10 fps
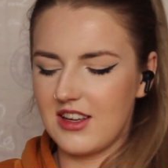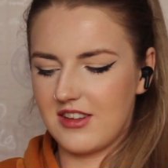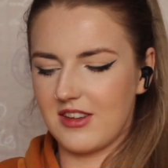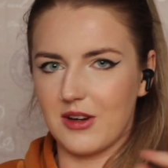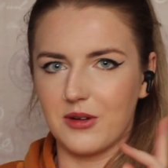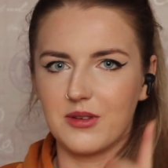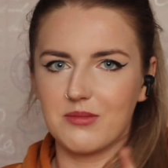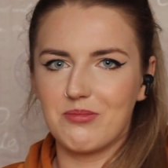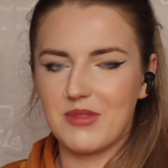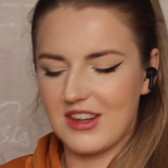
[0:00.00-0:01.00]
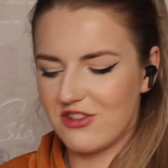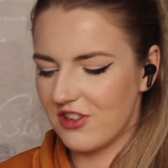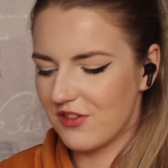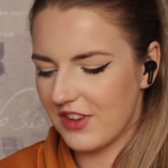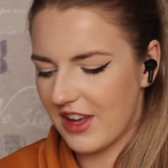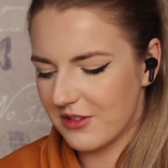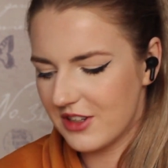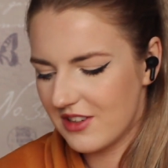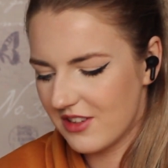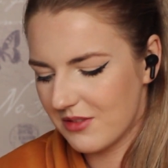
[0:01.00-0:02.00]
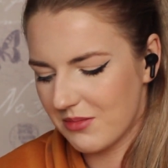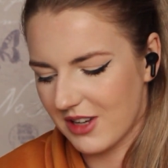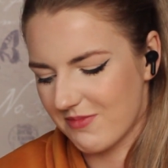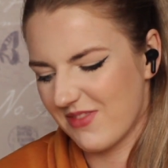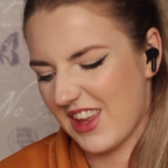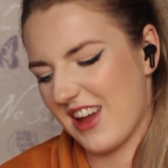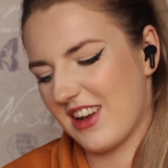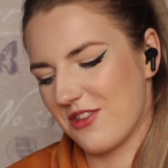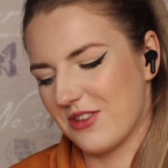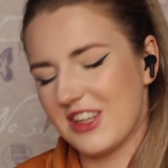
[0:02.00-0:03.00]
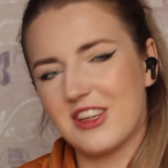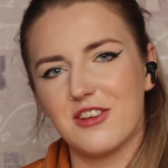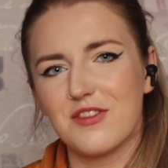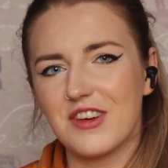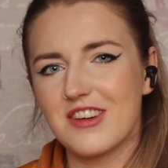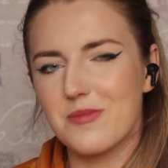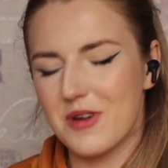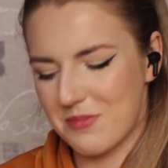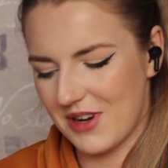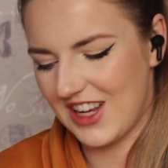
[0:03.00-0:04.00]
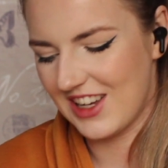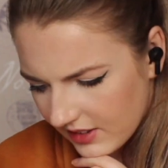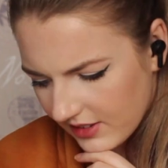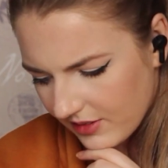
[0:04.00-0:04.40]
So stay tuned for that one. But yeah, that's really cute. Very smart bunny.